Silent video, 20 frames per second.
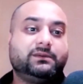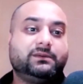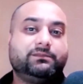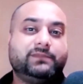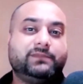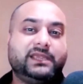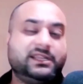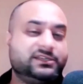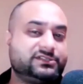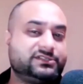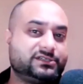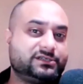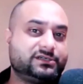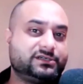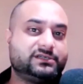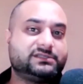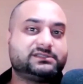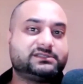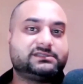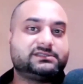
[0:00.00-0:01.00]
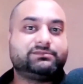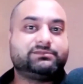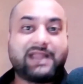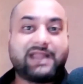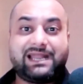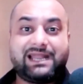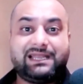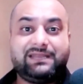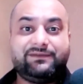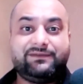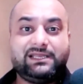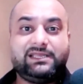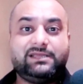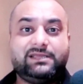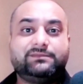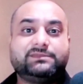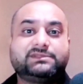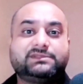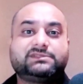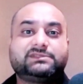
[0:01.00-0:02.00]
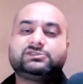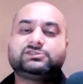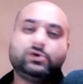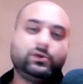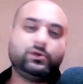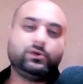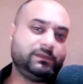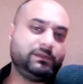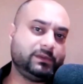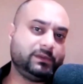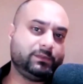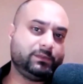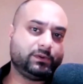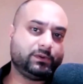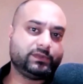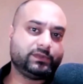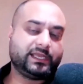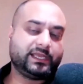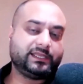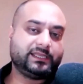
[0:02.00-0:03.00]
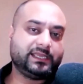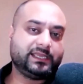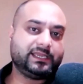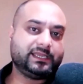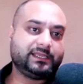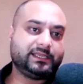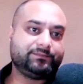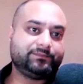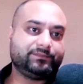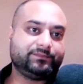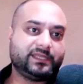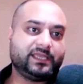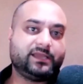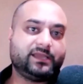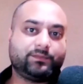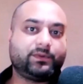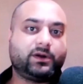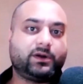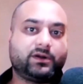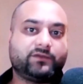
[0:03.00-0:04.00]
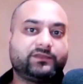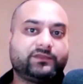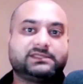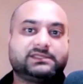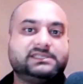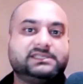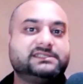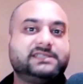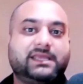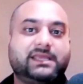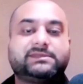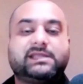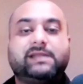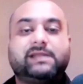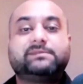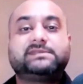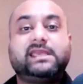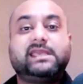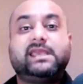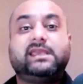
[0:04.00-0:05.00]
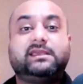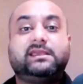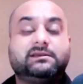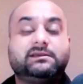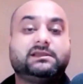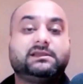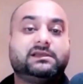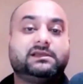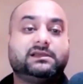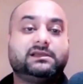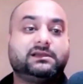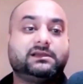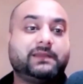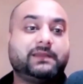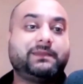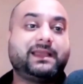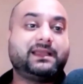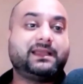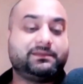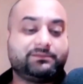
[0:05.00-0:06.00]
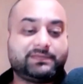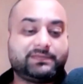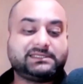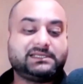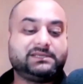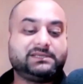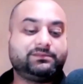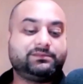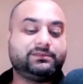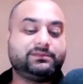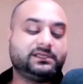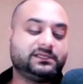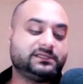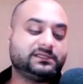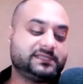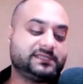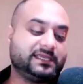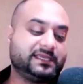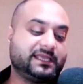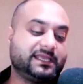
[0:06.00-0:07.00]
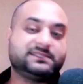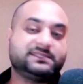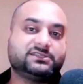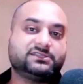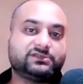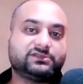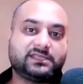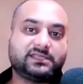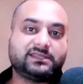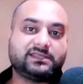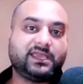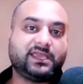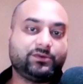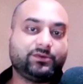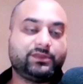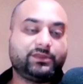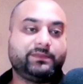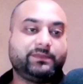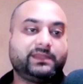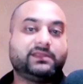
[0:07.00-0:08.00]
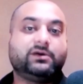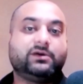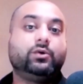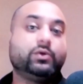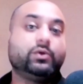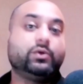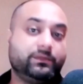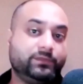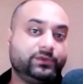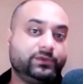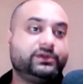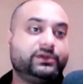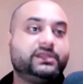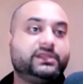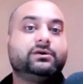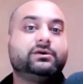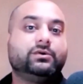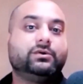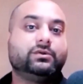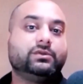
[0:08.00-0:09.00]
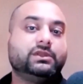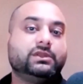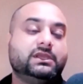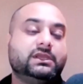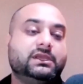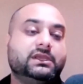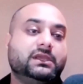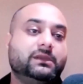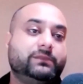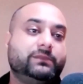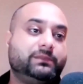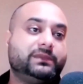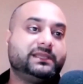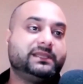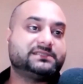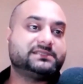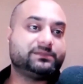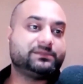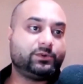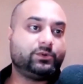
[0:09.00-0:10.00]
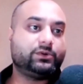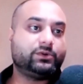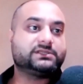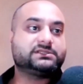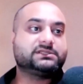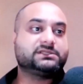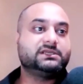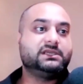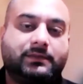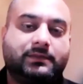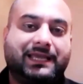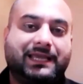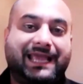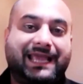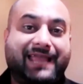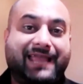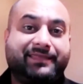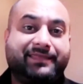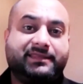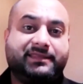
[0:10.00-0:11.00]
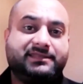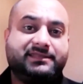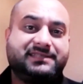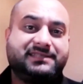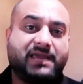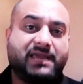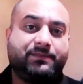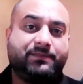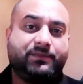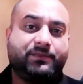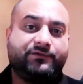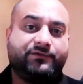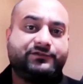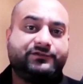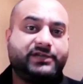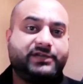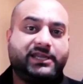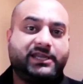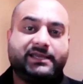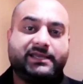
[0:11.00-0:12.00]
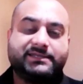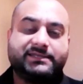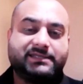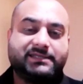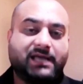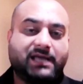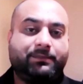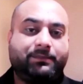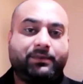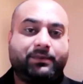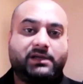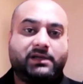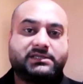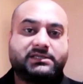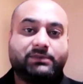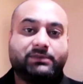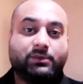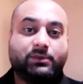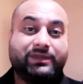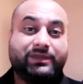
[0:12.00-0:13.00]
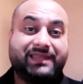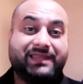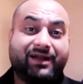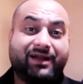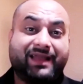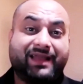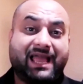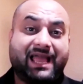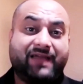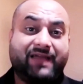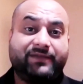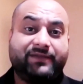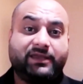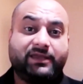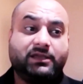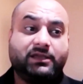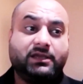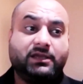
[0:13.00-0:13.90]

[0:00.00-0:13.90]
interns, Bradley Williams, so many people that they are part of this. These names that I'm saying, I'm basically saying that is just to say thank you to them and the whole community, the whole people that support us. And this type of training is not possible without having